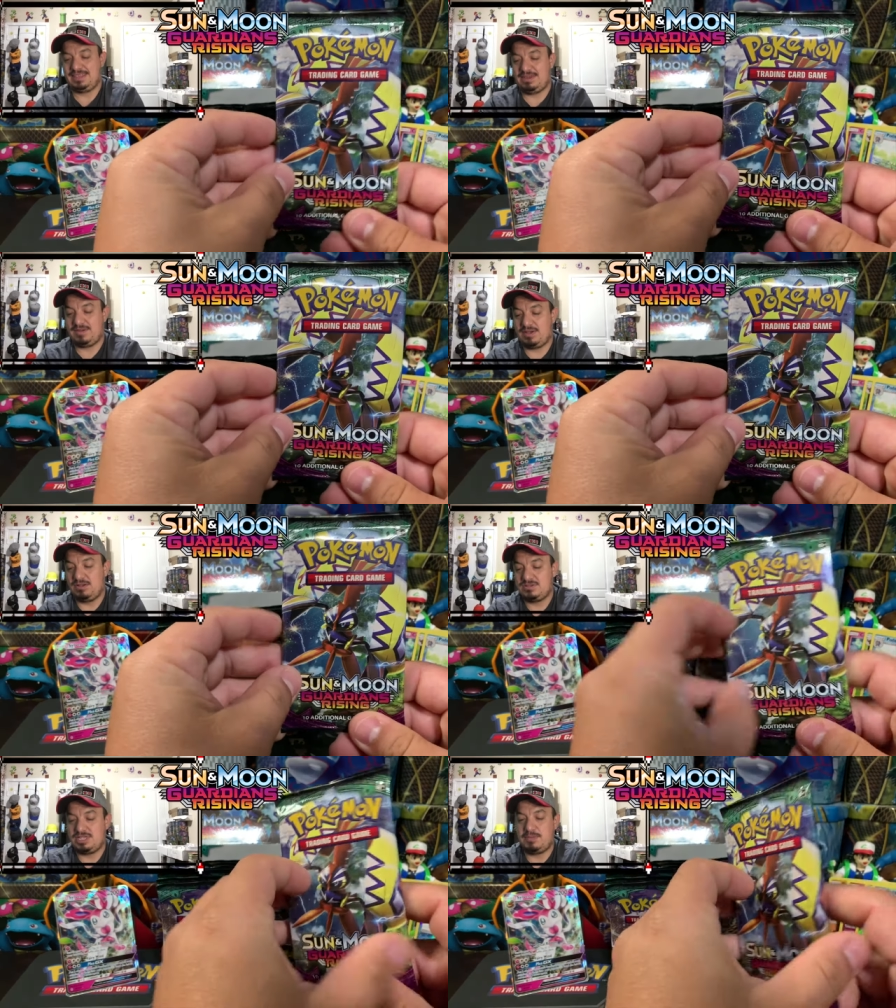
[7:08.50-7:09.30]
Here we
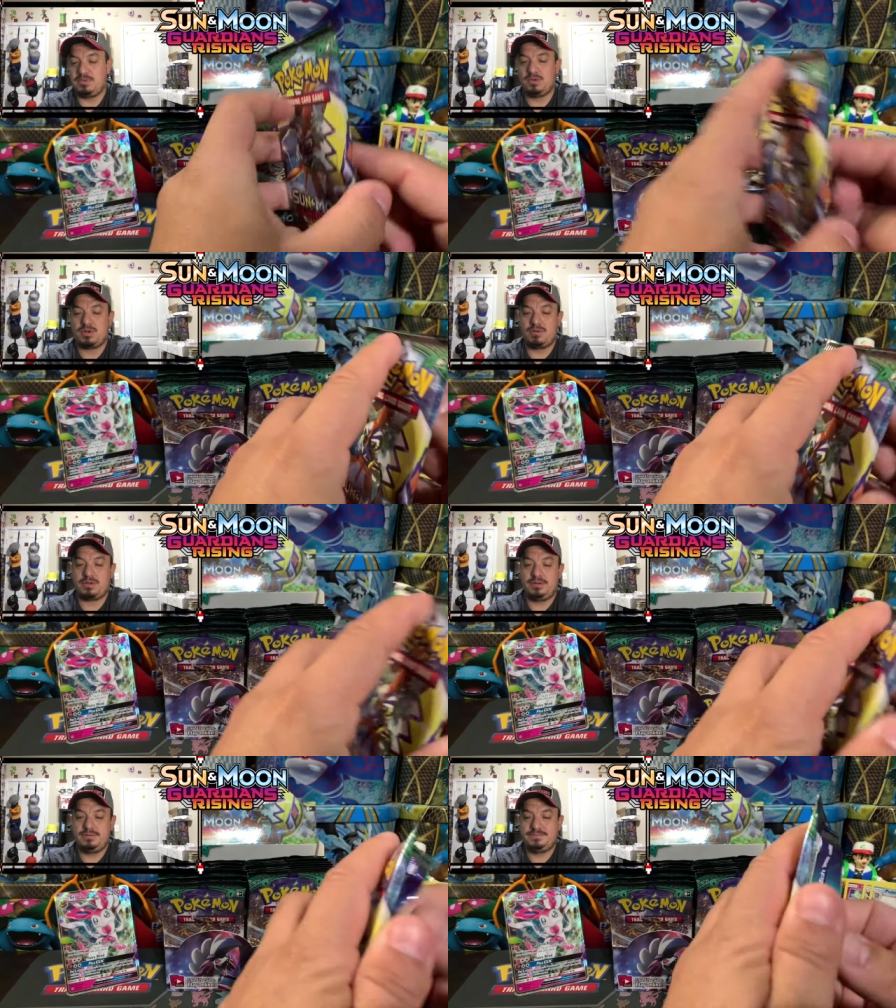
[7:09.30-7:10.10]
go. Tapu
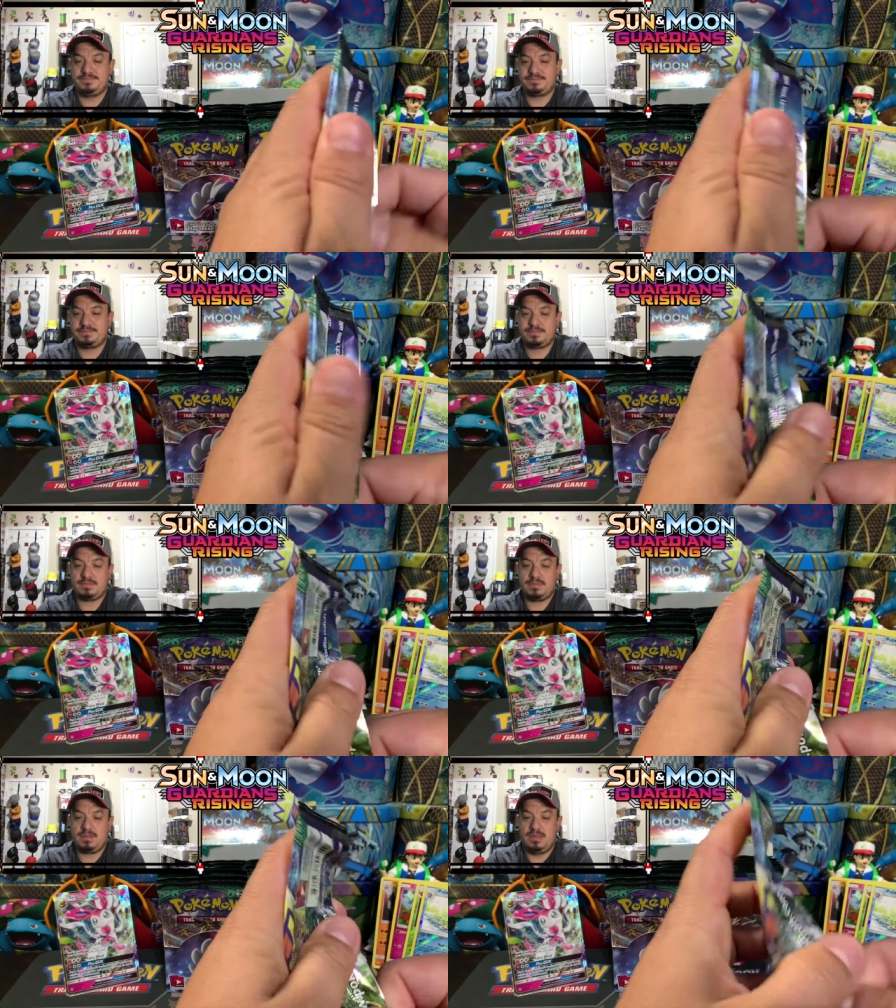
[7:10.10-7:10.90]
Koko.
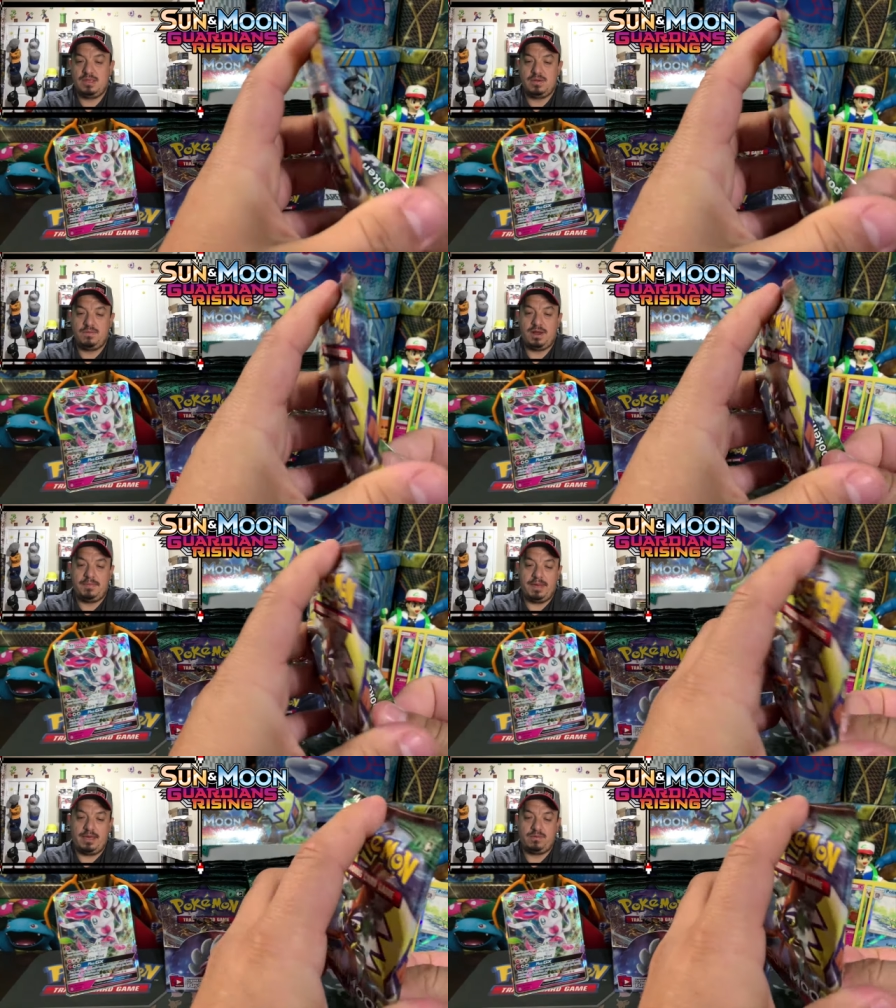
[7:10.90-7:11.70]

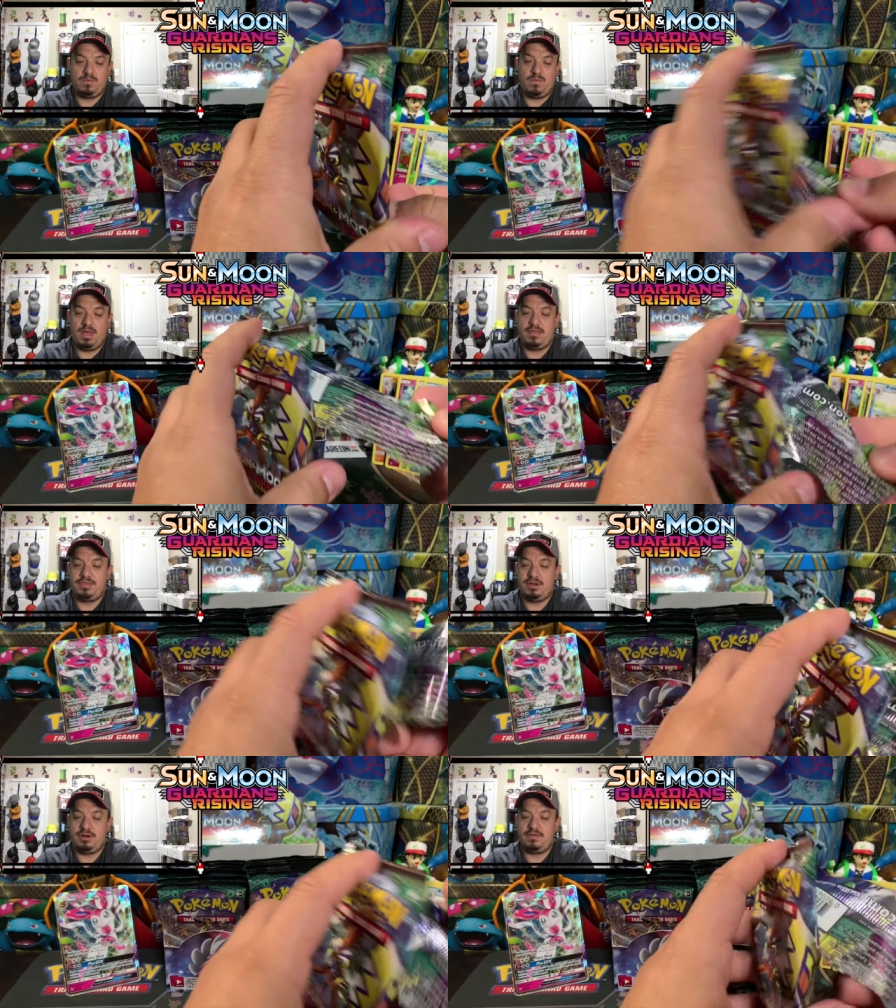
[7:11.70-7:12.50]
We're about one
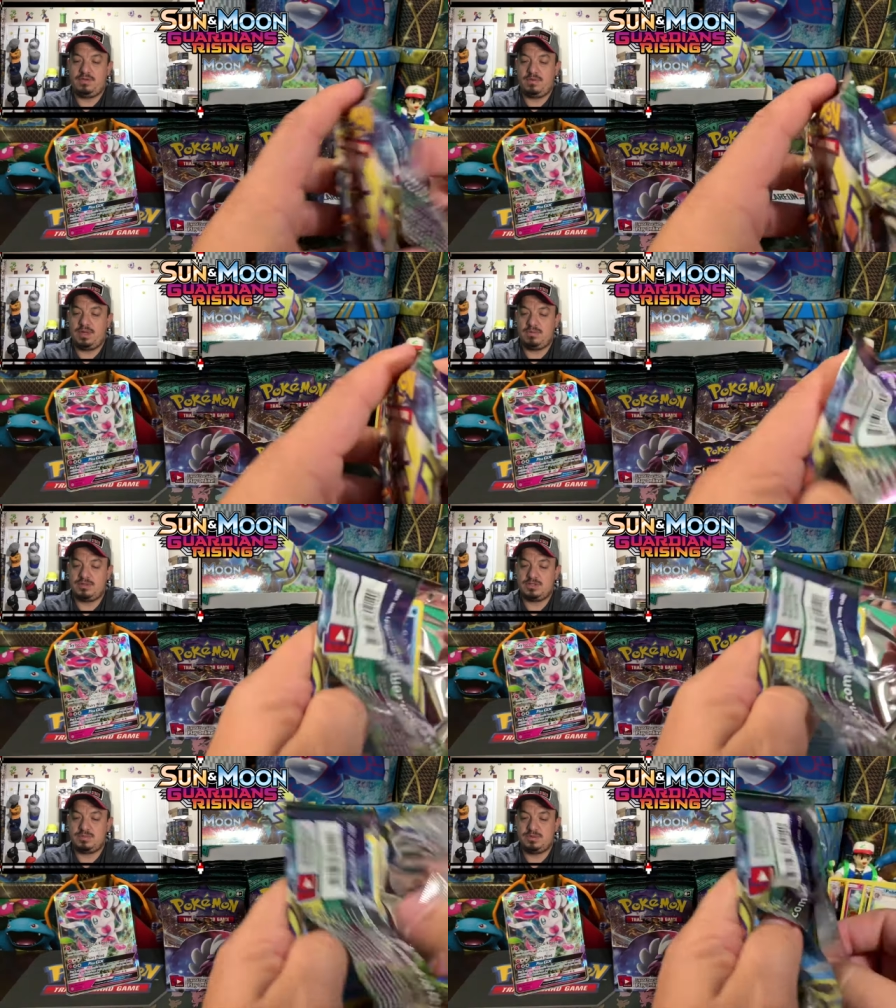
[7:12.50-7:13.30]
third of the way
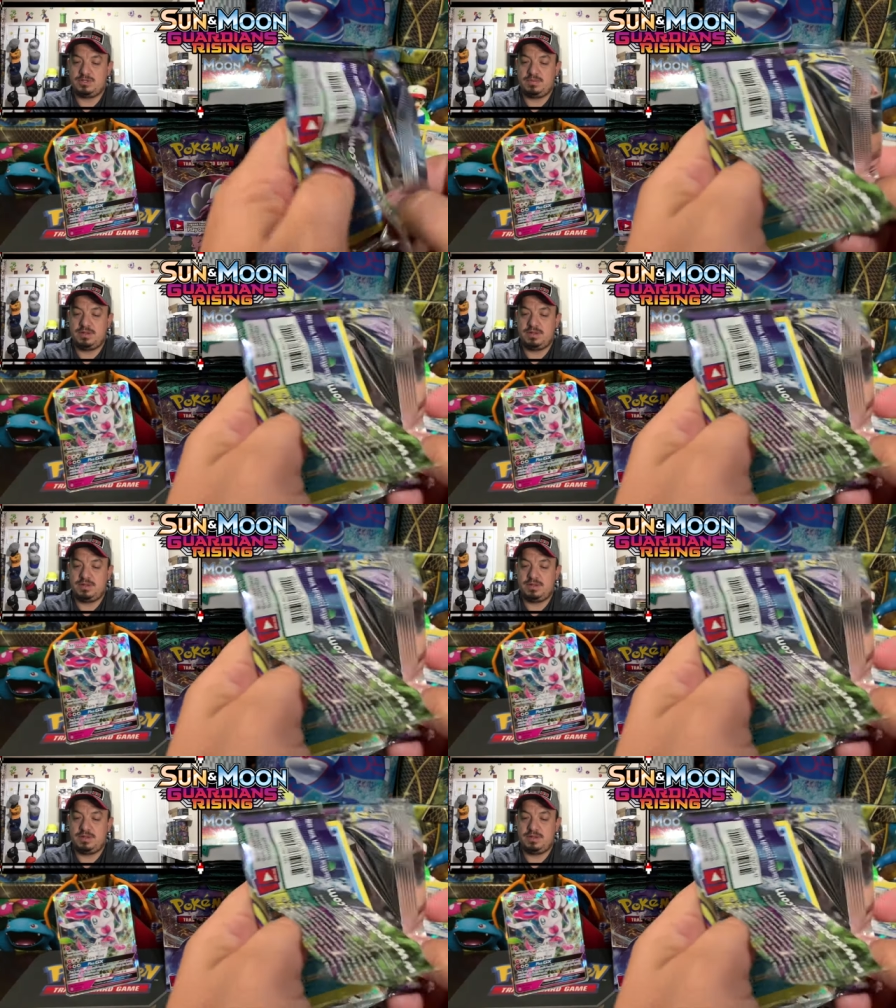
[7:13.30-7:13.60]
with this booster